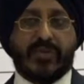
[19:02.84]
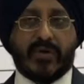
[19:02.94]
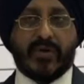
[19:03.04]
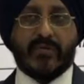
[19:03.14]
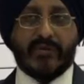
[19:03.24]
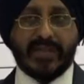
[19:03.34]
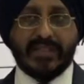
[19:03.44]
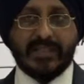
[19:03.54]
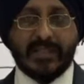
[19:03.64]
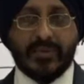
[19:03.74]
to all of
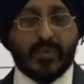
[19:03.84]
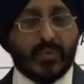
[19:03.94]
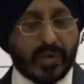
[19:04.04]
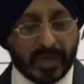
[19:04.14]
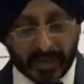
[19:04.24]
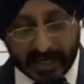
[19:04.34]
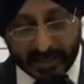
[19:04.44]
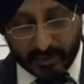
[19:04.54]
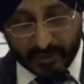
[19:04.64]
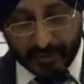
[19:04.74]
us to work
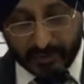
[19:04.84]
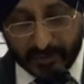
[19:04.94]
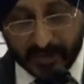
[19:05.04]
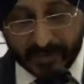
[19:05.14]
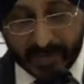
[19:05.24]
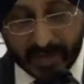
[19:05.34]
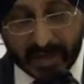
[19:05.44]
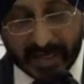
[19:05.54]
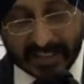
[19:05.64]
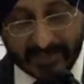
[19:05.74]
and to perform.
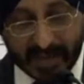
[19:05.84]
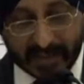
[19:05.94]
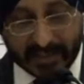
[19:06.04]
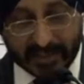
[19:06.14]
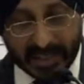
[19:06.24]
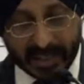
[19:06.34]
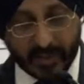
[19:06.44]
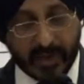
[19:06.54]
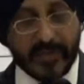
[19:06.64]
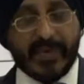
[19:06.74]
A special thank
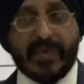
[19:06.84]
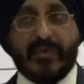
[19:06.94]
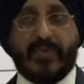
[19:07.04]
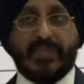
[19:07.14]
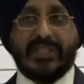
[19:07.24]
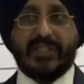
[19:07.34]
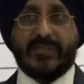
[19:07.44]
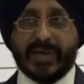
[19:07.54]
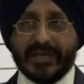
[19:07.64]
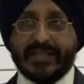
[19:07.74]
to Amity University
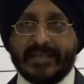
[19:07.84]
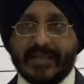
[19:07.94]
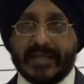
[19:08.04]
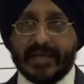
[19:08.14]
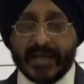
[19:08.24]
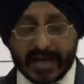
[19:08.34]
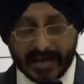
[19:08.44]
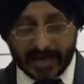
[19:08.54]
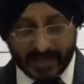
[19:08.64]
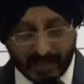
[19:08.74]
Press.
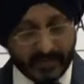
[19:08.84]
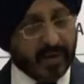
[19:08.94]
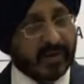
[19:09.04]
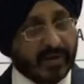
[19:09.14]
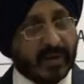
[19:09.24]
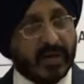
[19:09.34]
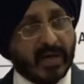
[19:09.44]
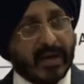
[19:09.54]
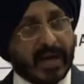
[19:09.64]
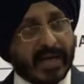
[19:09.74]
And above all,
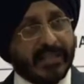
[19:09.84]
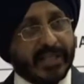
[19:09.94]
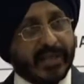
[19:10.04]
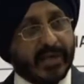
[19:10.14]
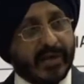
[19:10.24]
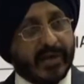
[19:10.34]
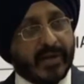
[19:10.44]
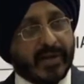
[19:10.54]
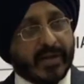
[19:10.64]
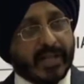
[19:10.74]
I think
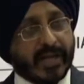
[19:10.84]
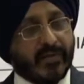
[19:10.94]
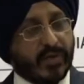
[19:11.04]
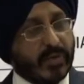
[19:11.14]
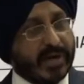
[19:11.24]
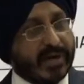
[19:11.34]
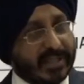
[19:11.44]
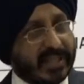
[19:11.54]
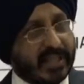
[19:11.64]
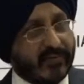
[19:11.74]
that you are
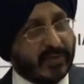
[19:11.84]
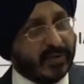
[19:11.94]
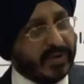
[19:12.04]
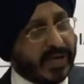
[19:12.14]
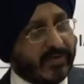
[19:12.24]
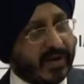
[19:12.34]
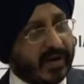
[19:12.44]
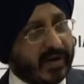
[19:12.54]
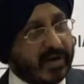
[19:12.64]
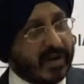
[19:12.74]
nothing if you don't have
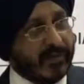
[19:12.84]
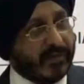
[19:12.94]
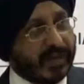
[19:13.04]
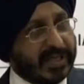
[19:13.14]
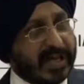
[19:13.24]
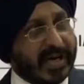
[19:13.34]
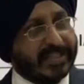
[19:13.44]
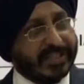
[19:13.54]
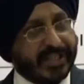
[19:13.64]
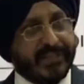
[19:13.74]
a
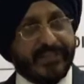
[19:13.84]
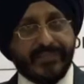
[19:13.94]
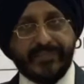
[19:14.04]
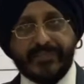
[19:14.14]
world-class team.